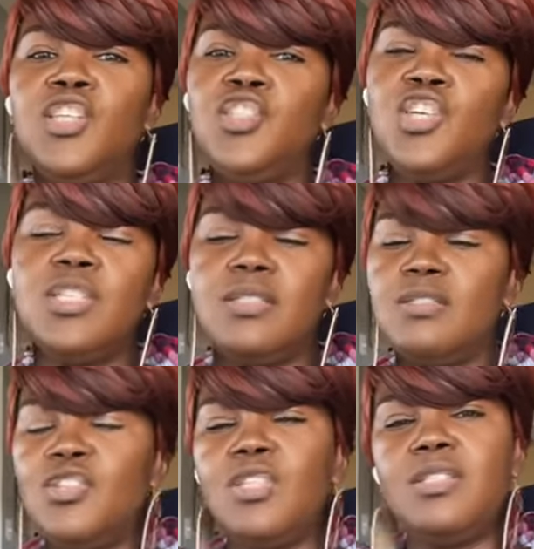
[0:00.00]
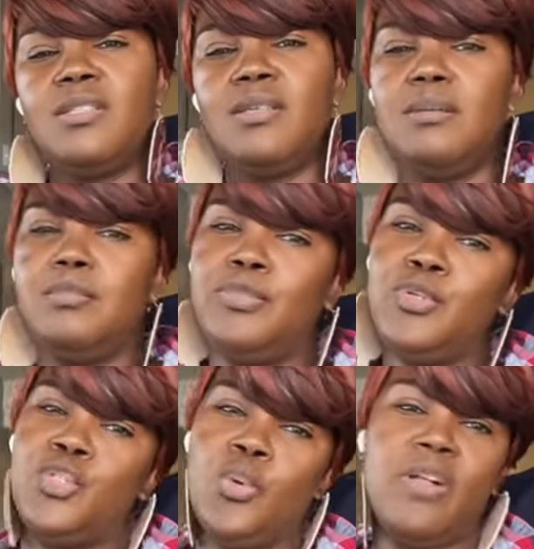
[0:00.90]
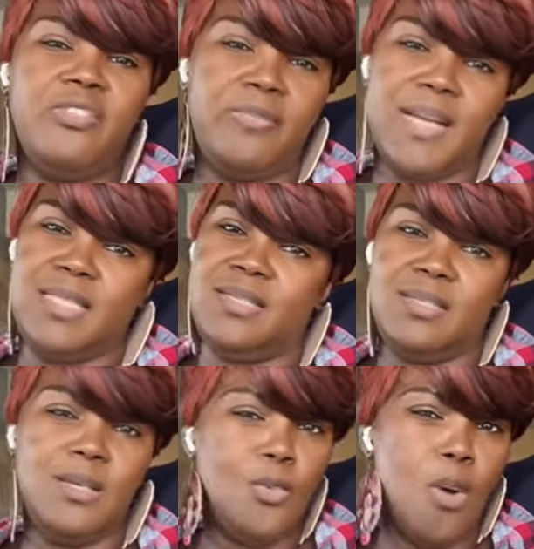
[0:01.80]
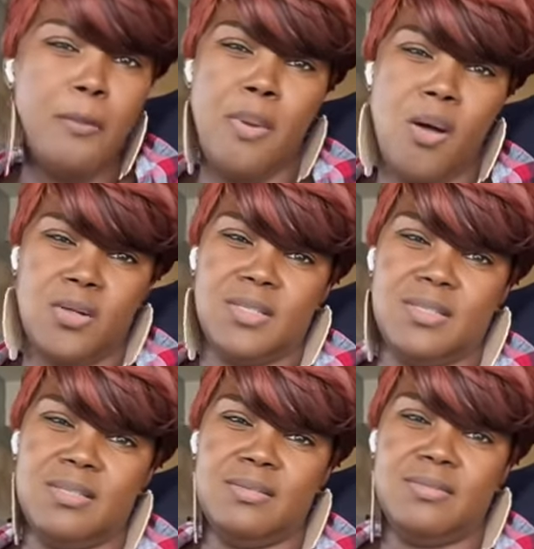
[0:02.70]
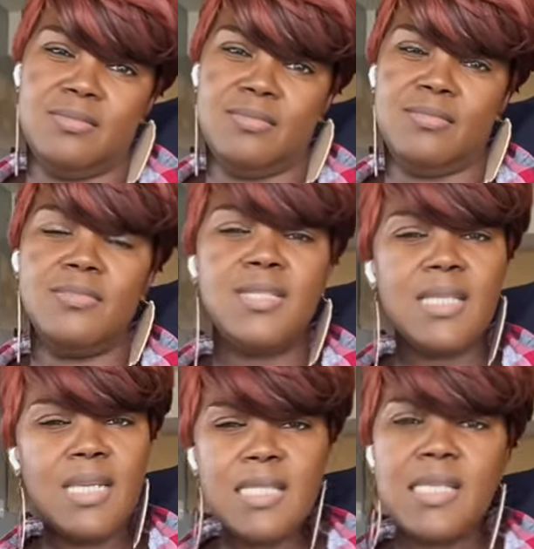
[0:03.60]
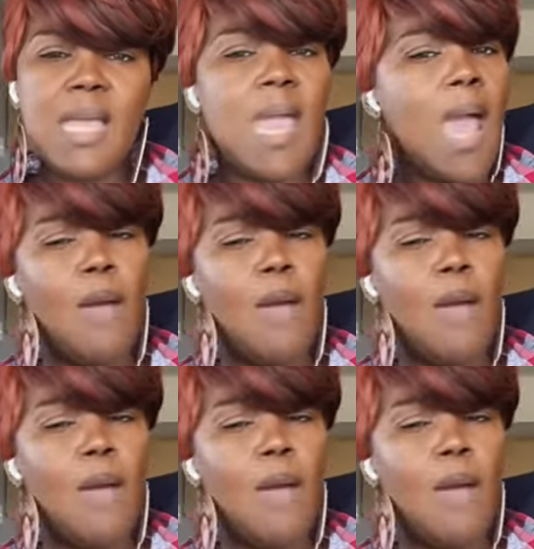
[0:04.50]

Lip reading: Just put 12 patty in one box. Send it here.